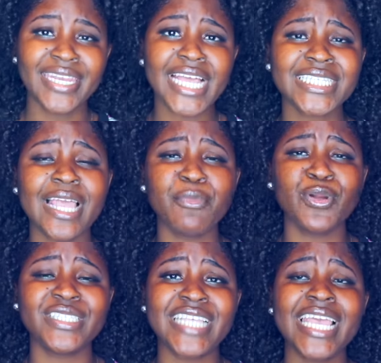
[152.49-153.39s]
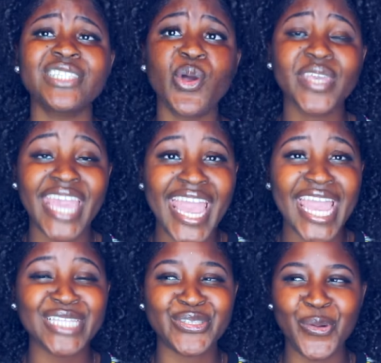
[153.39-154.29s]
Next time, I'm gonna say it's
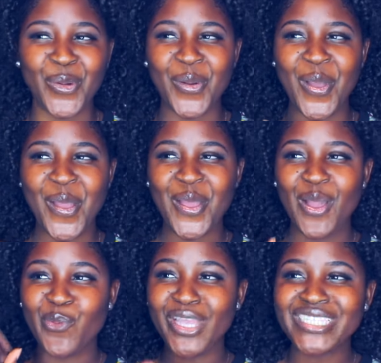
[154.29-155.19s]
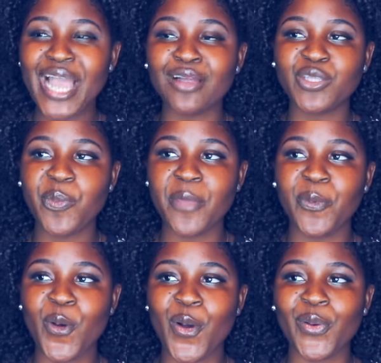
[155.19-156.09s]
okay to reach out to
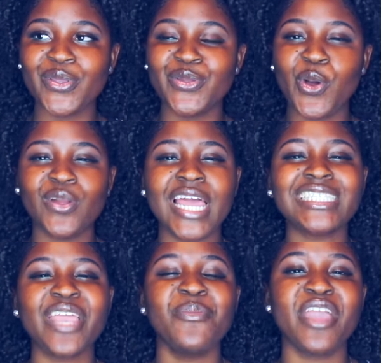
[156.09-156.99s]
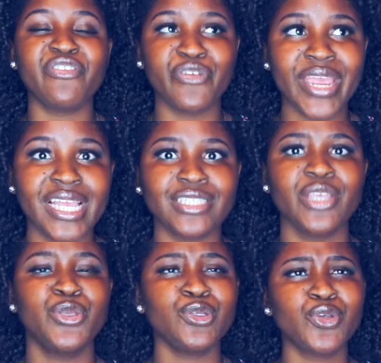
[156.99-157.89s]
people. You know, that's how you make friends.
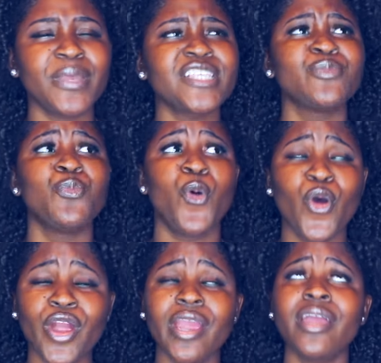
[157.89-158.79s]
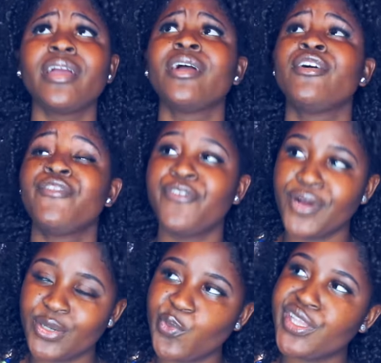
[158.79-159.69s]
YouTube is more
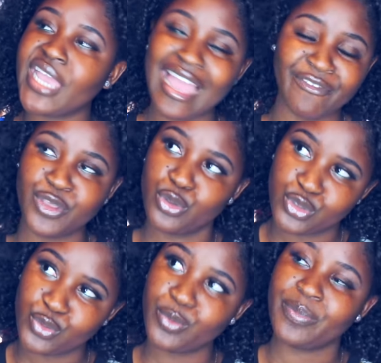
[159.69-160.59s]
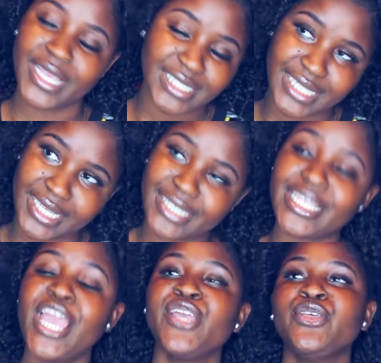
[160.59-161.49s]
fun when you have YouTube
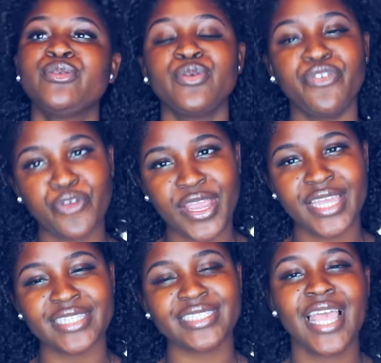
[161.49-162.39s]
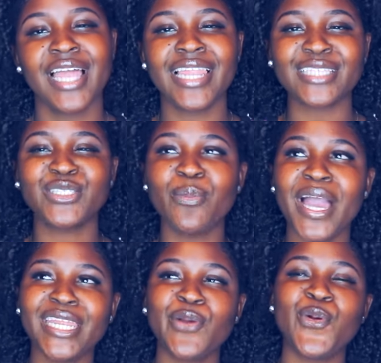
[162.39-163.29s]
besties, YouTube friends, like
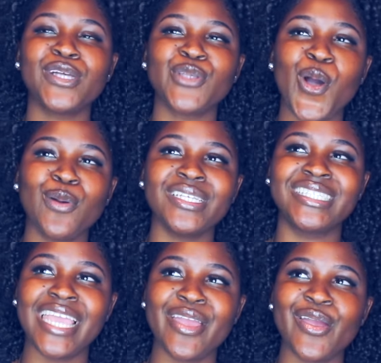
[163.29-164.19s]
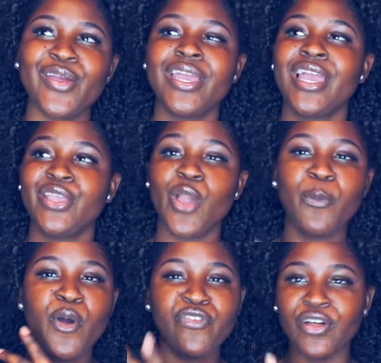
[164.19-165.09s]
somebody who is always there.
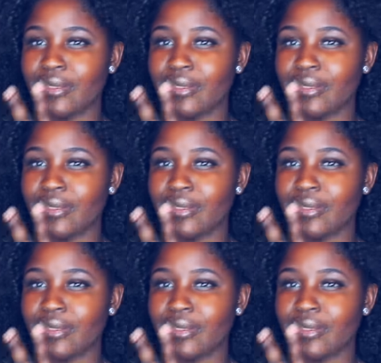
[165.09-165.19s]
Y'all both